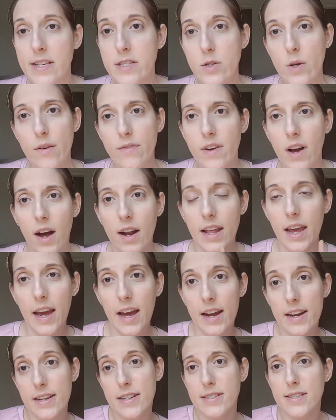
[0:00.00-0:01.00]
so I've gone
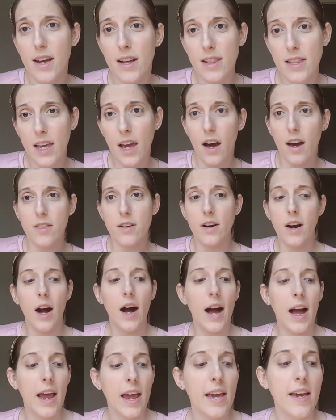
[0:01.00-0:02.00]
ahead and done the other
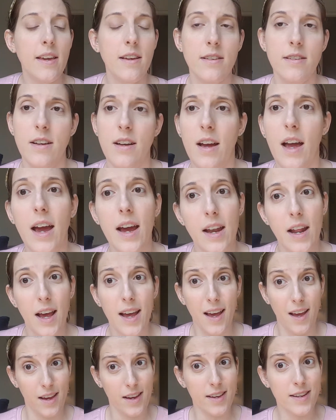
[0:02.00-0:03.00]
eye, and
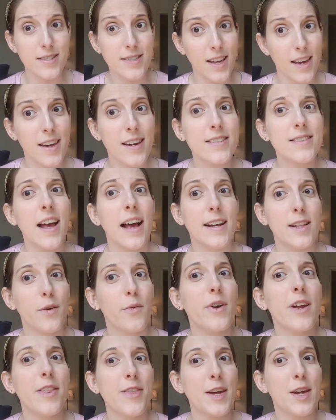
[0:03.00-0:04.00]
I can tell you exactly
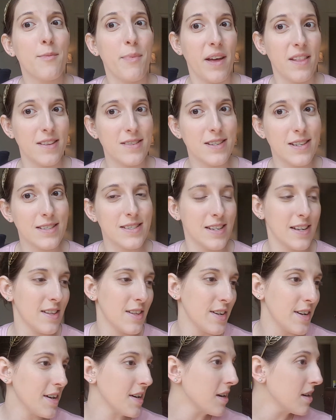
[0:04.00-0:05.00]
what I think about this
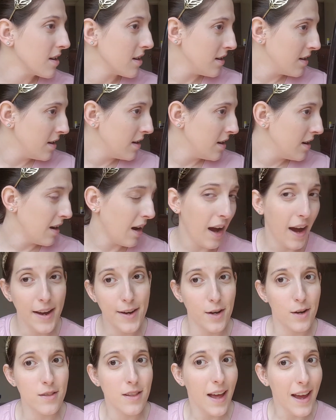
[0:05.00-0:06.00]
concealer. I
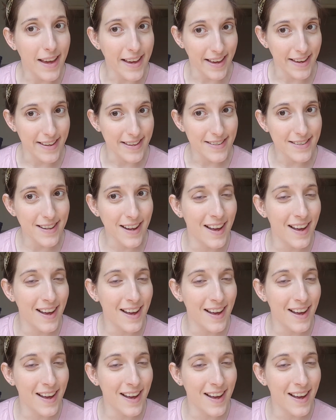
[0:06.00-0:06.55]
don't like it.